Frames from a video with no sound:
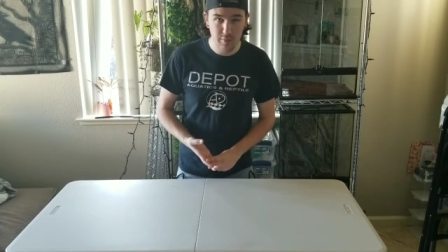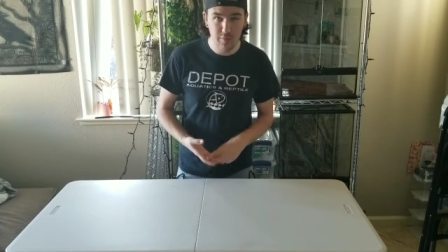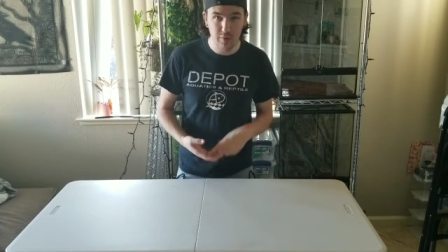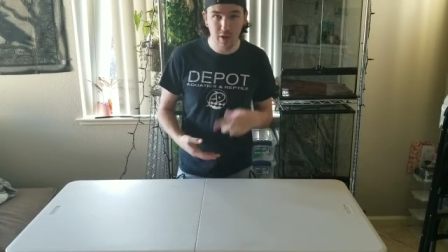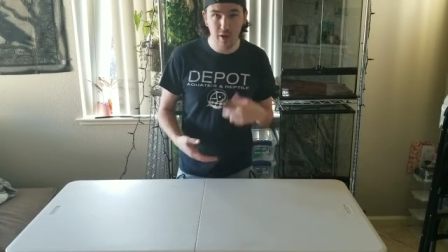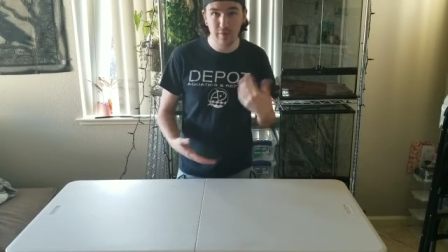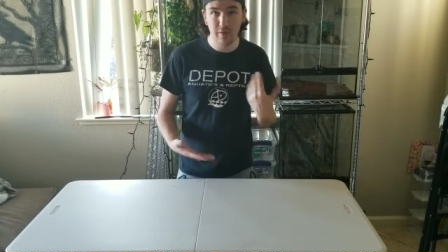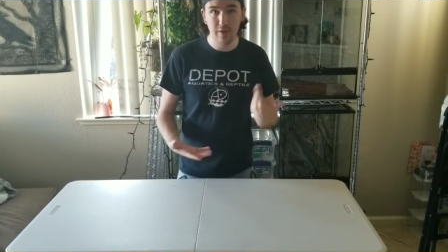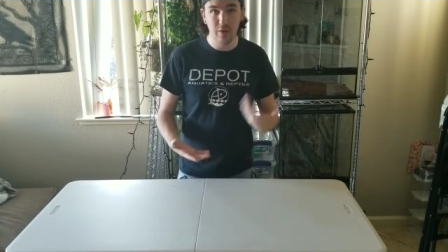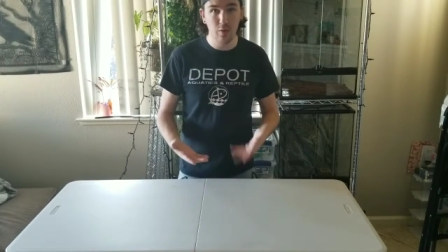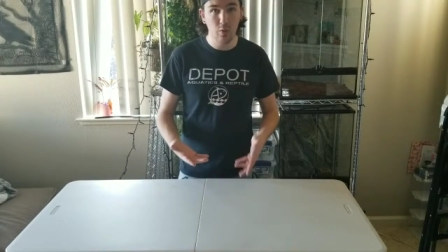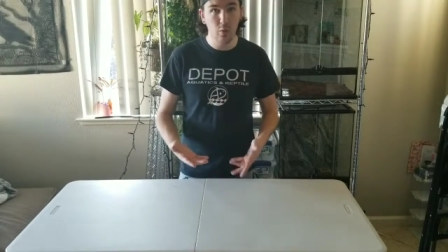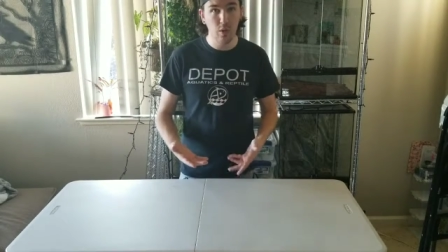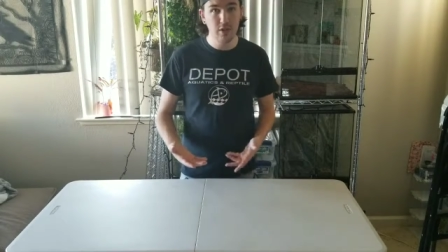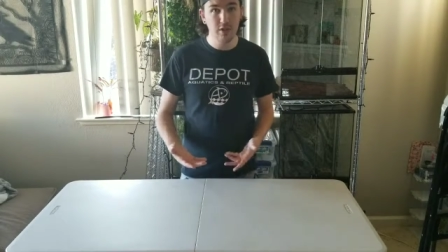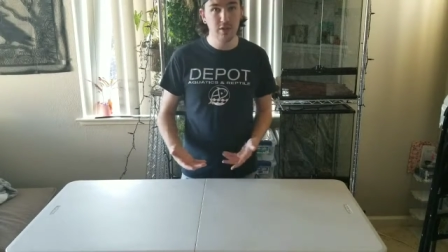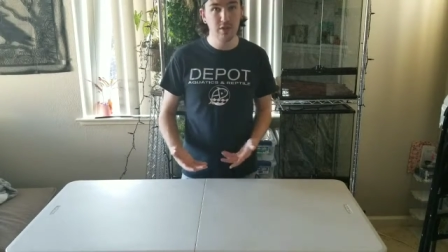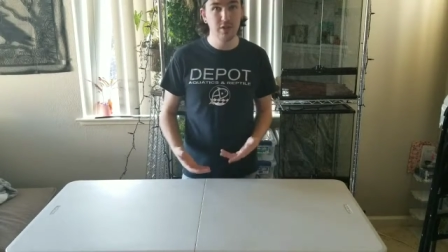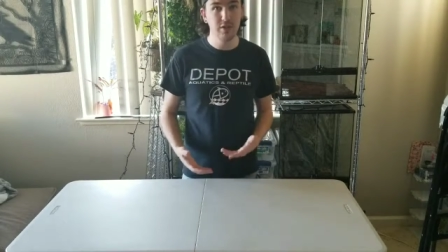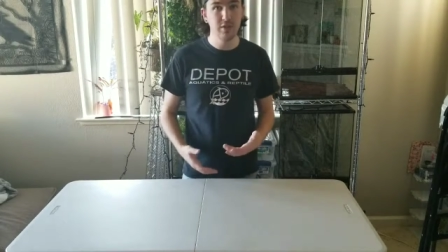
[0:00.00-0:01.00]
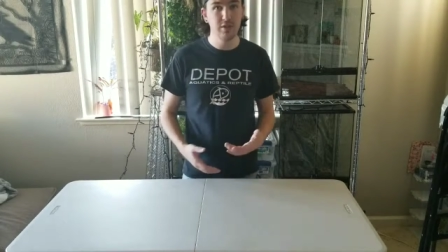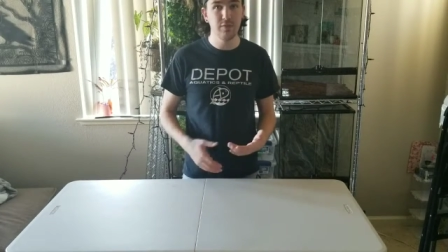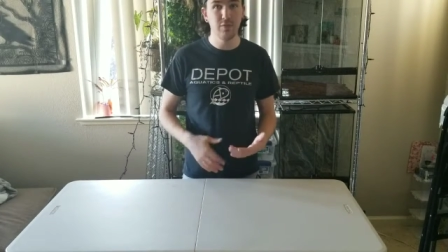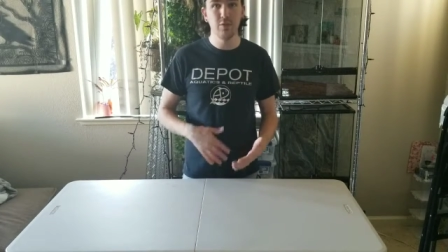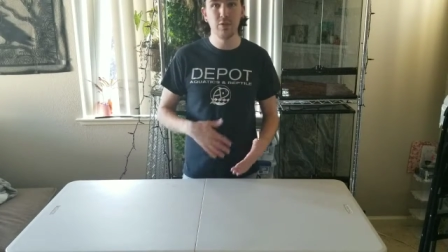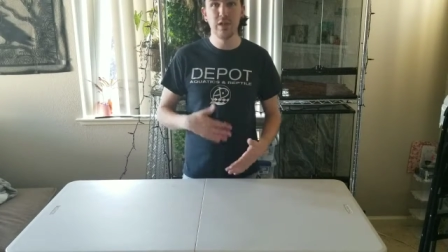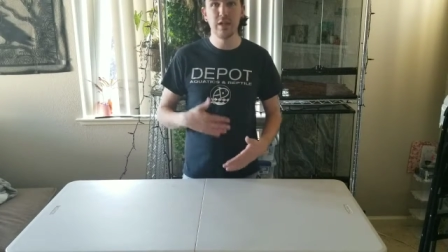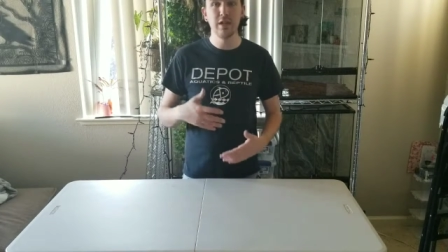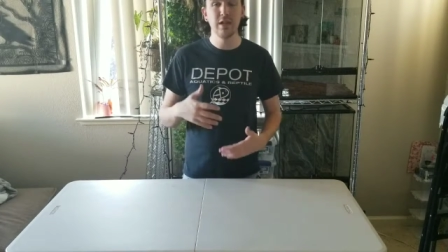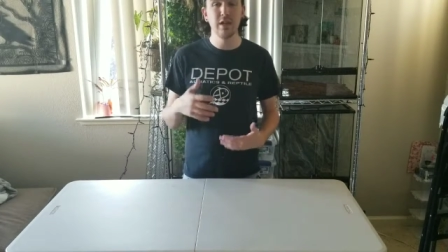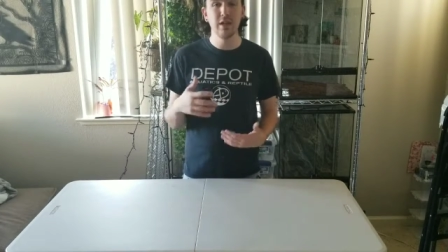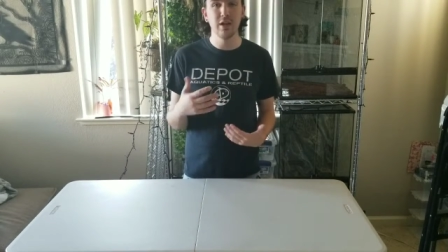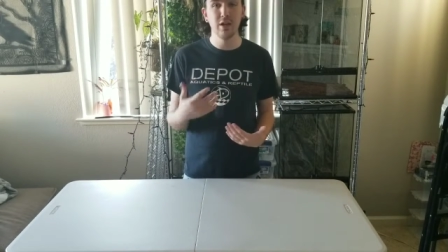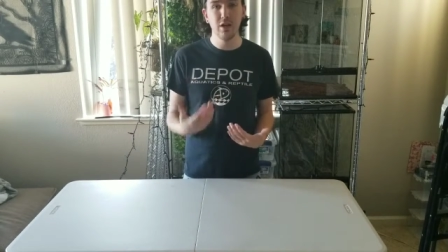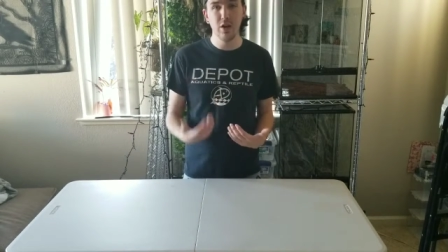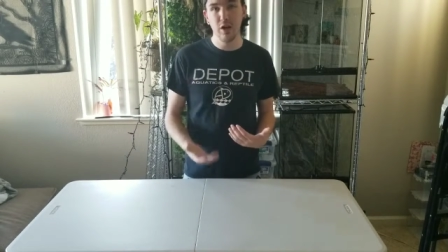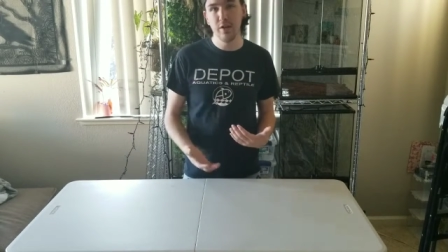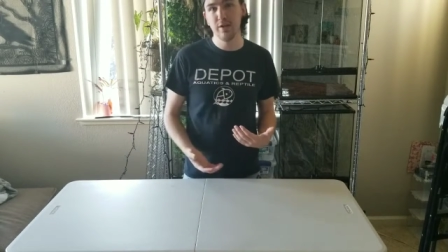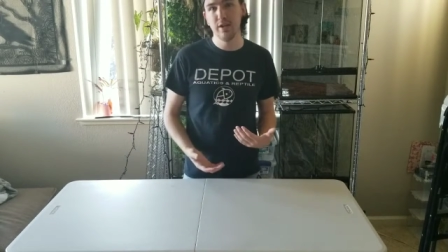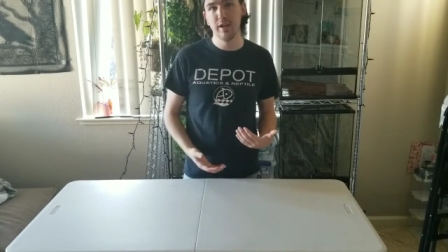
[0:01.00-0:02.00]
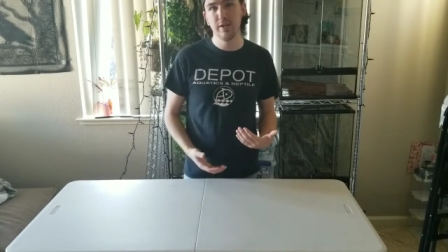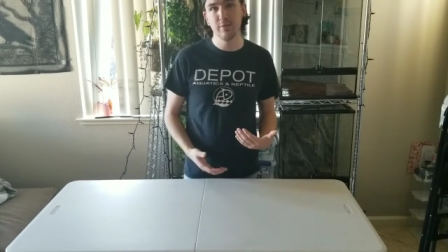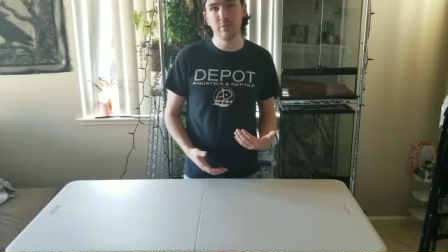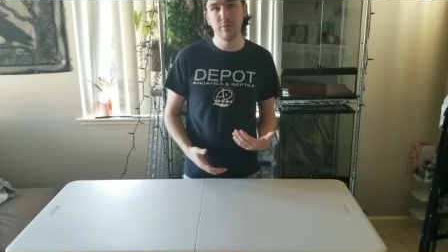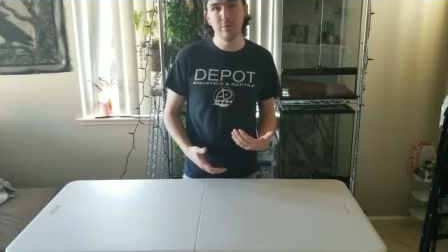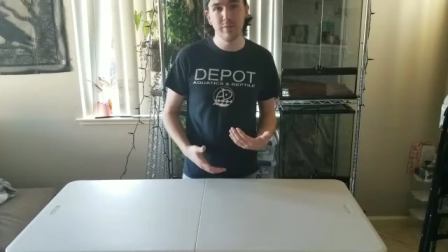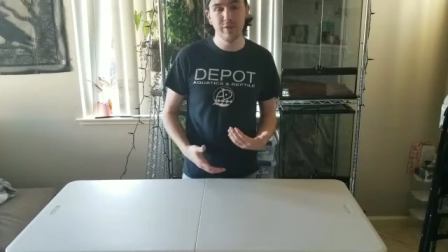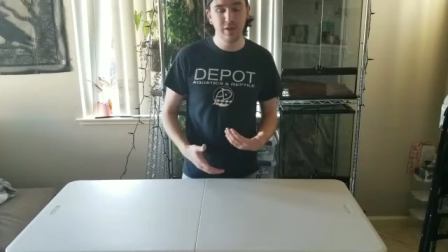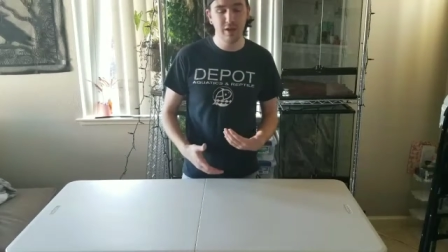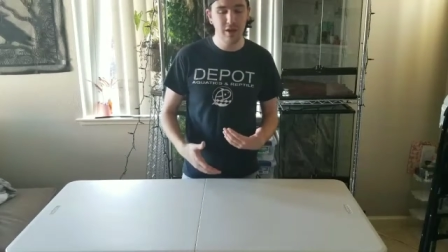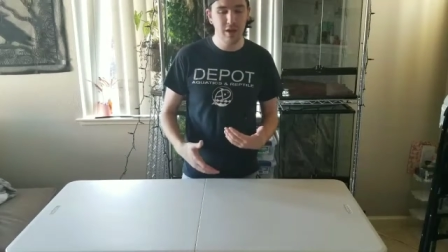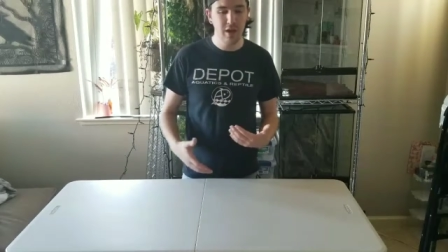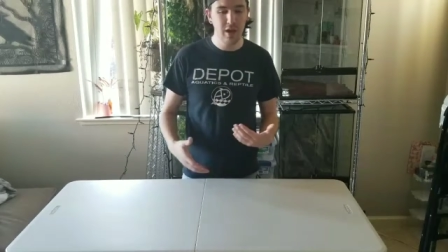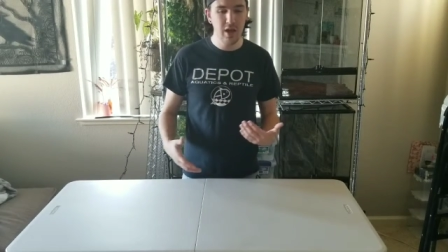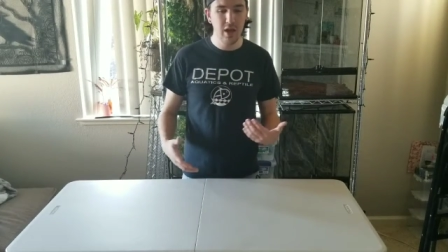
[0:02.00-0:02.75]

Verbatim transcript: If you have any questions, if you need to get in contact with me,